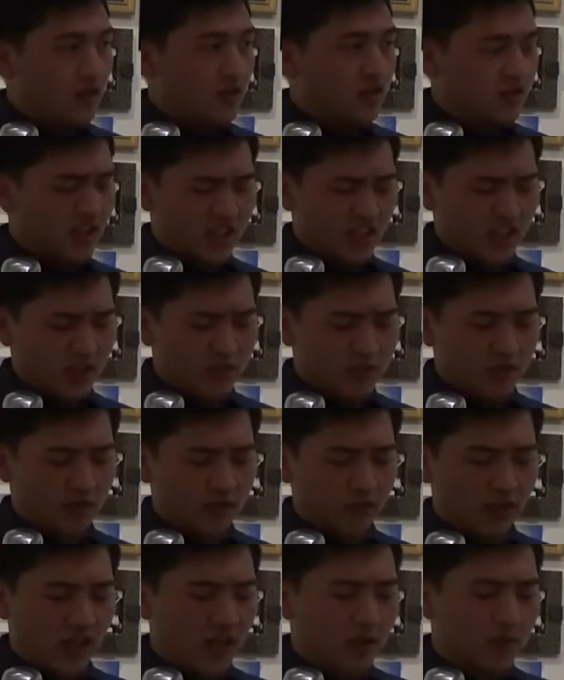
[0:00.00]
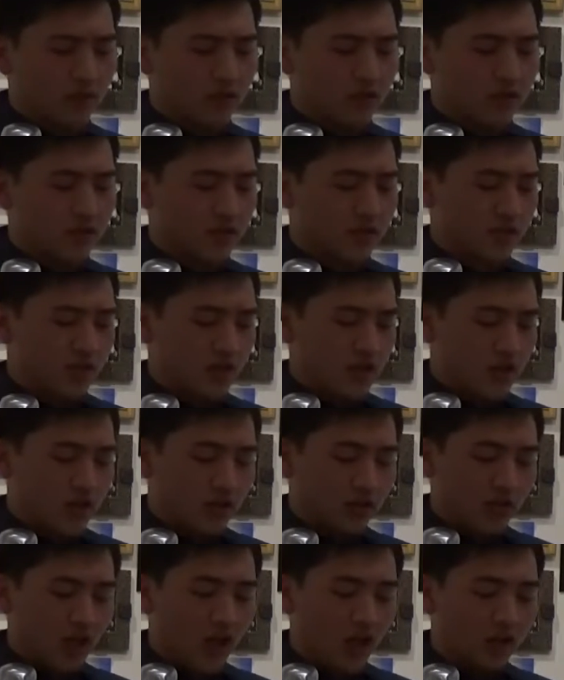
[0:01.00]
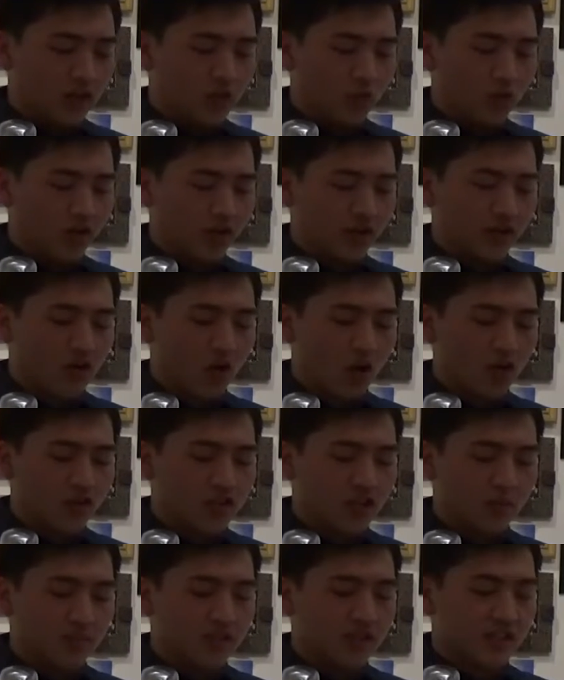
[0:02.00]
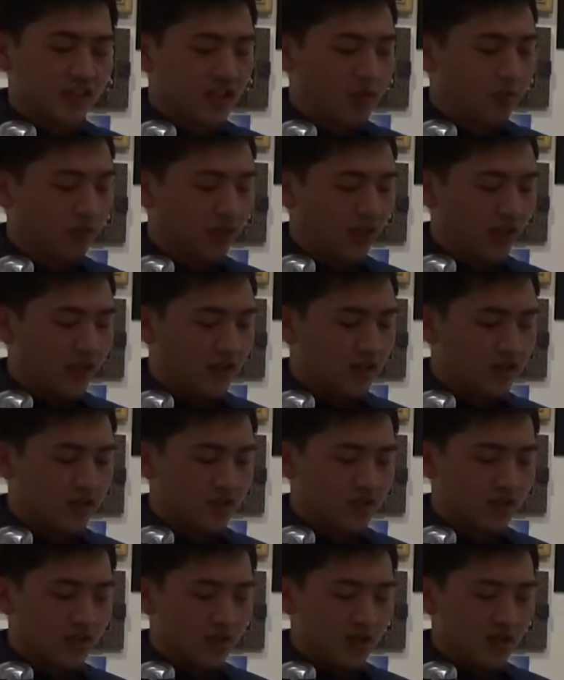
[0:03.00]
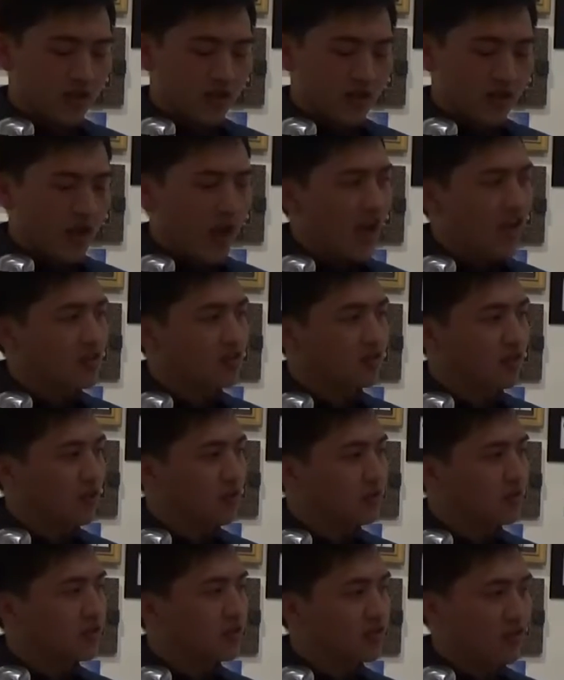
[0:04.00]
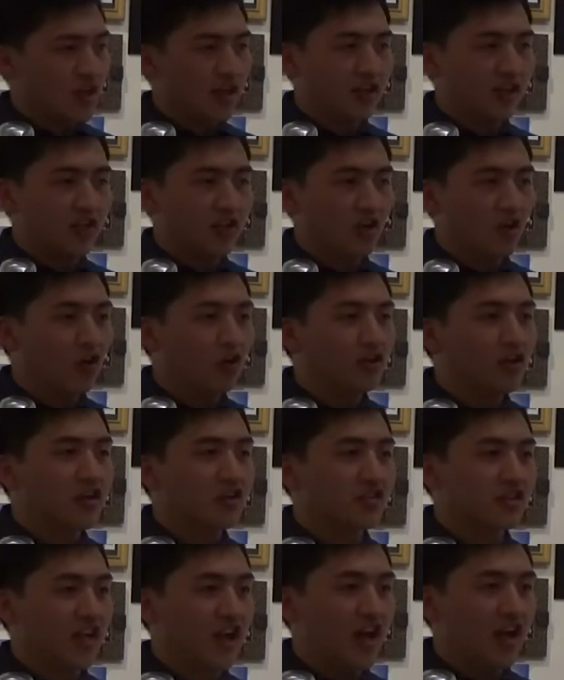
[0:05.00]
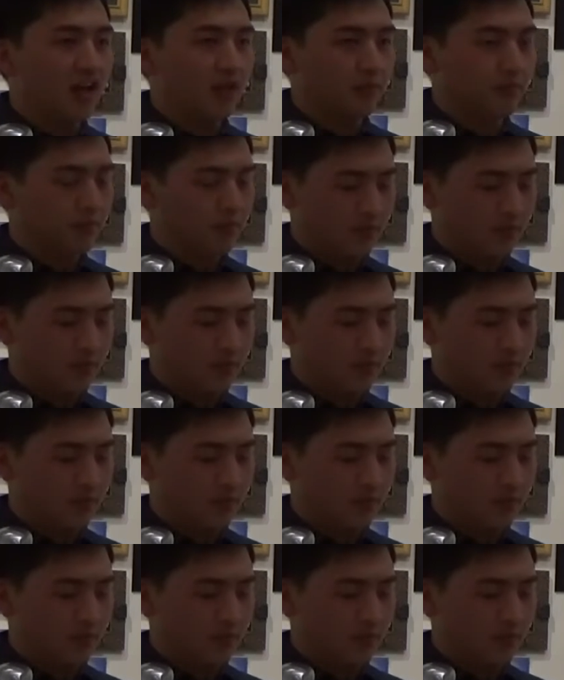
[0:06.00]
Teams of laborers lugged wooden carts up steep lanes, as those stuck in an earlier time.